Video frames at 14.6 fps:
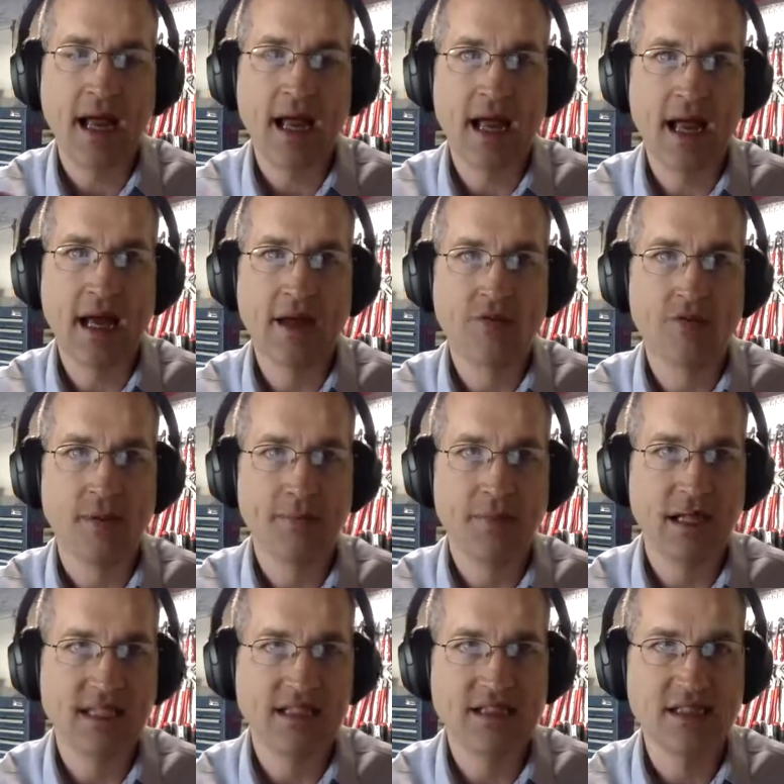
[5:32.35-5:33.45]
and
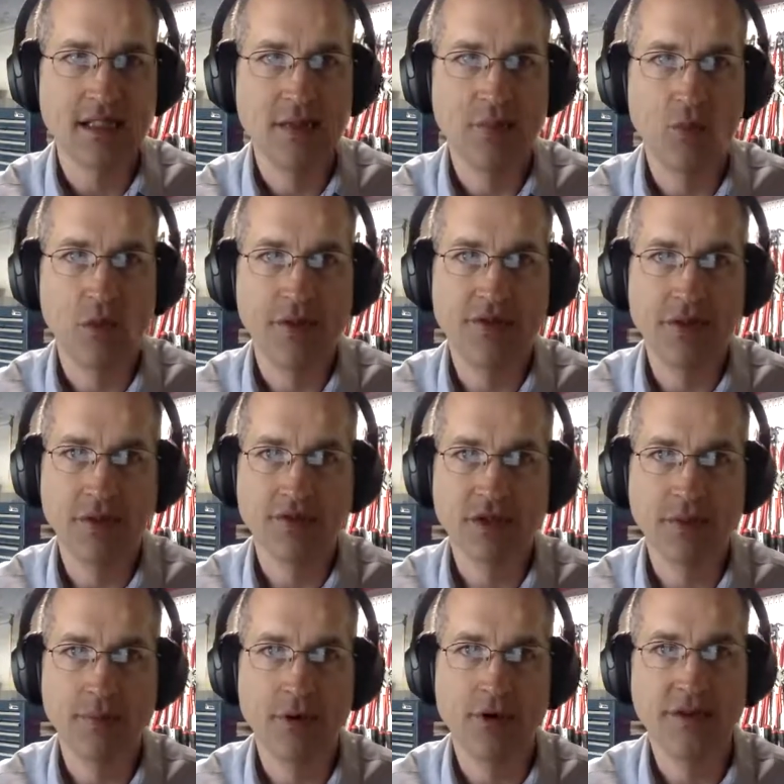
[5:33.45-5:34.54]
replace them with those
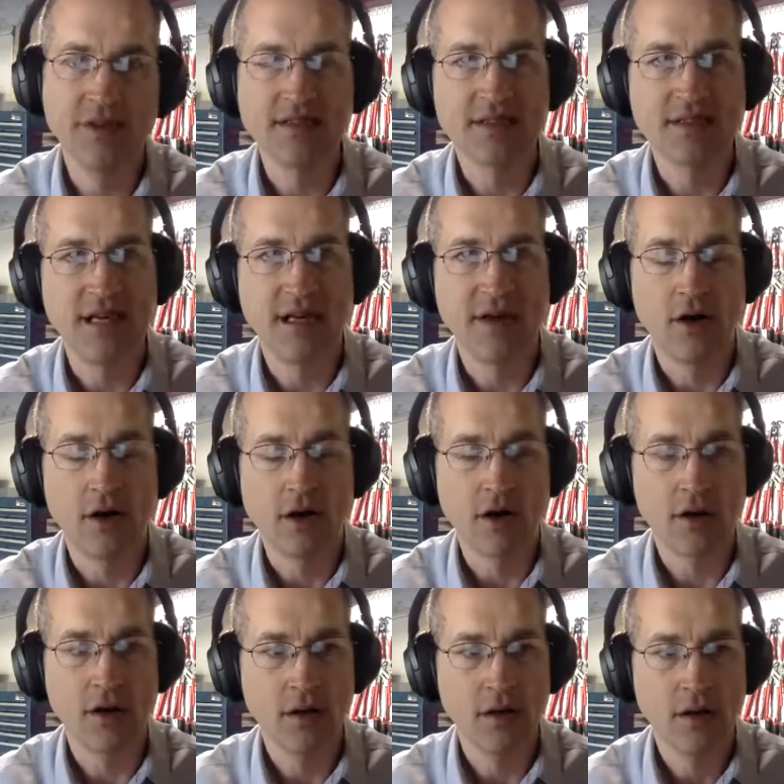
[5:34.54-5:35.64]
components that
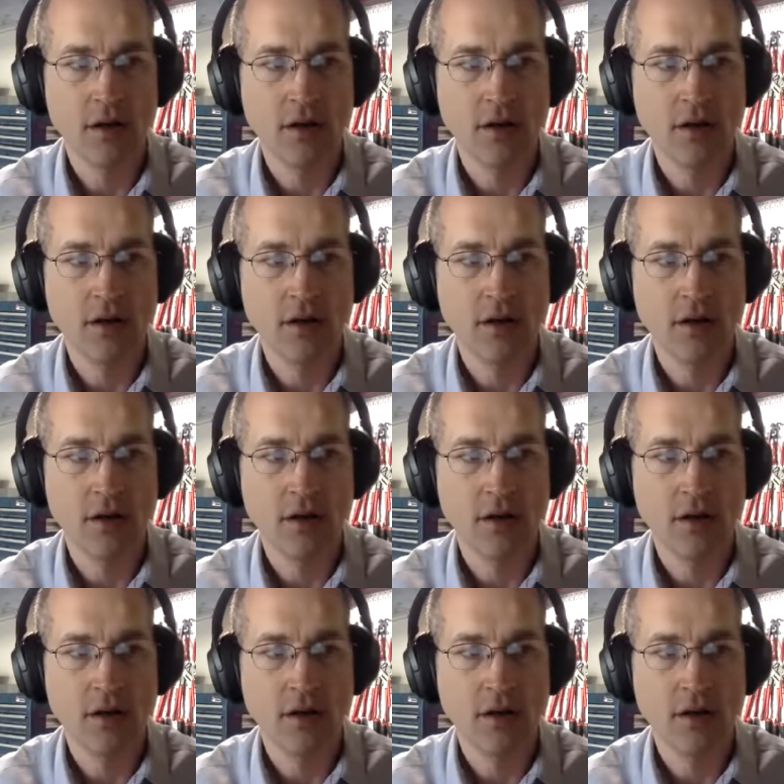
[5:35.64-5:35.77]
are